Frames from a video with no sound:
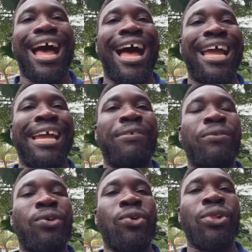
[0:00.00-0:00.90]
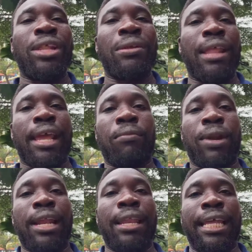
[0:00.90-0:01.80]
I will, like,
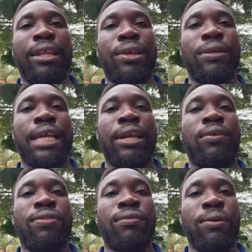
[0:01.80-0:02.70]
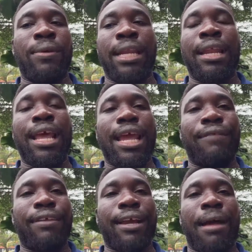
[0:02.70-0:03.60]
what I like to do is I go through, and
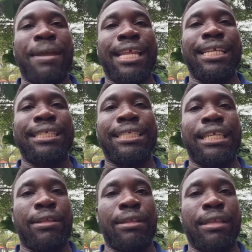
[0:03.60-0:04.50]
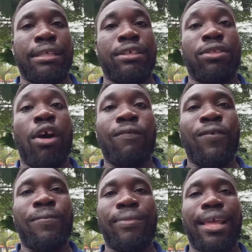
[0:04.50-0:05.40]
if the comment is
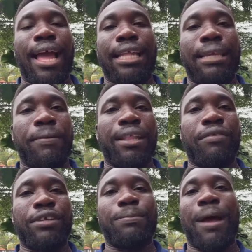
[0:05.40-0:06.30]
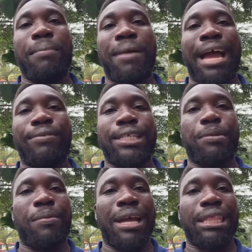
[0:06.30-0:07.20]
thoughtful, I typically respond back with
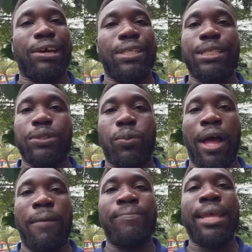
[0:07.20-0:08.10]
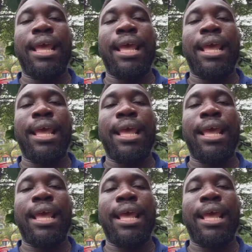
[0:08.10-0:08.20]
some of my thoughts as well.